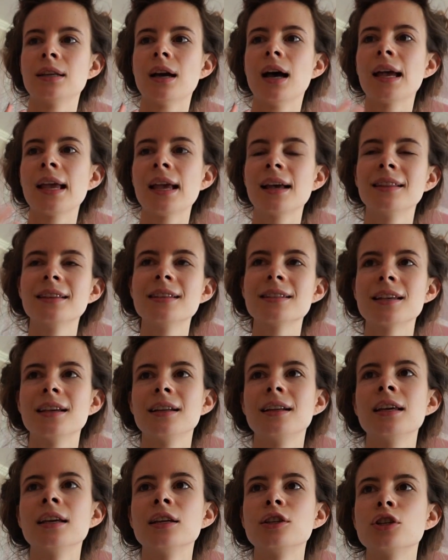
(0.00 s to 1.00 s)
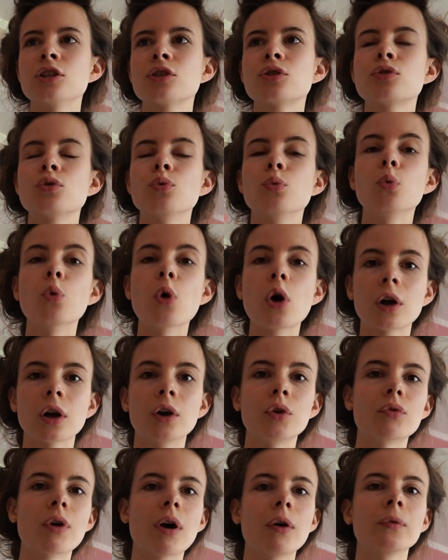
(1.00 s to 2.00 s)
I had this idea just to walk
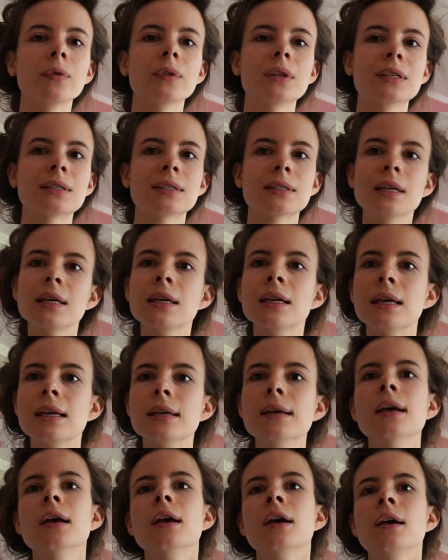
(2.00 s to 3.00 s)
around the city